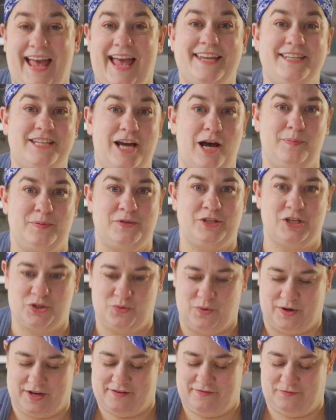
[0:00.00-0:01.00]
and up to
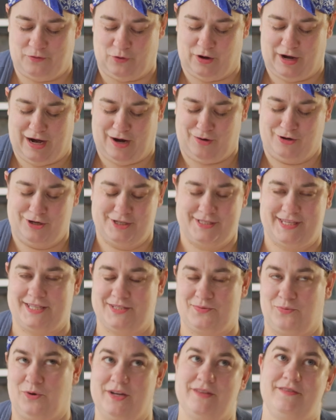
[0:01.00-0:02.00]
24 hours.
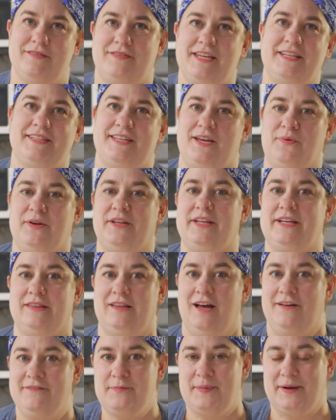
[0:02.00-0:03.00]
That's one of the things I really
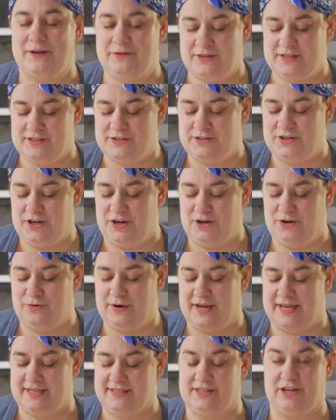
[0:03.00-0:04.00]
love about this dough
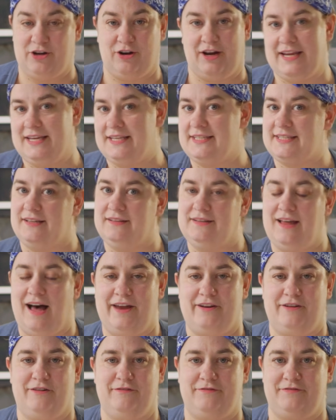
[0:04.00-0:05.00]
is there is a
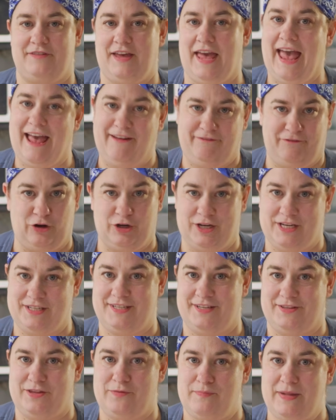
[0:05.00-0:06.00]
lot of effort
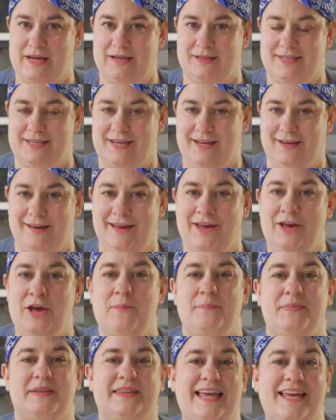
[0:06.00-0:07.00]
into the mixing,
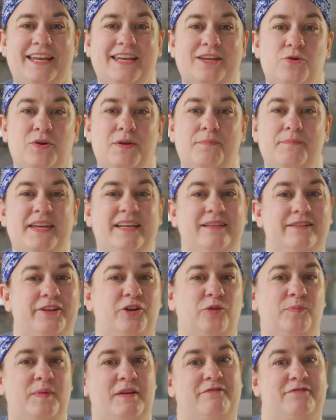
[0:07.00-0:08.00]
but then you can be a
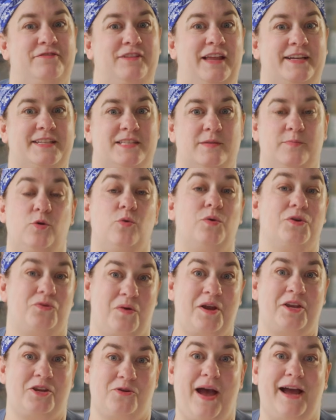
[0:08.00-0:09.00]
little bit flexible with
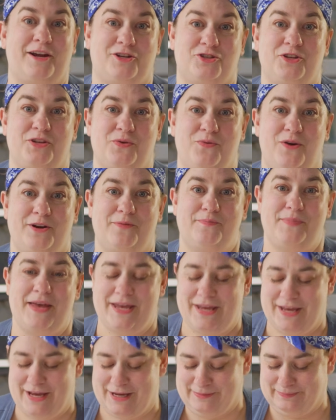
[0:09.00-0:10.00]
when you actually want to
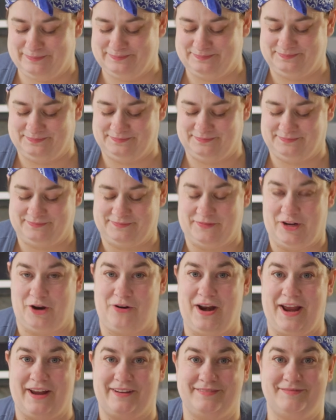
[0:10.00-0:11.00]
bake it. All
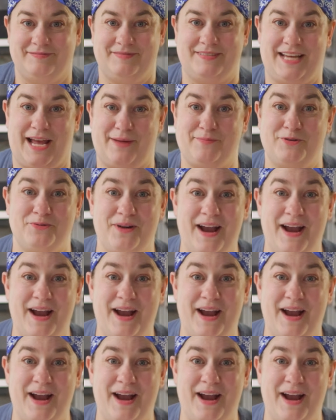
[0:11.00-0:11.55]
right, time to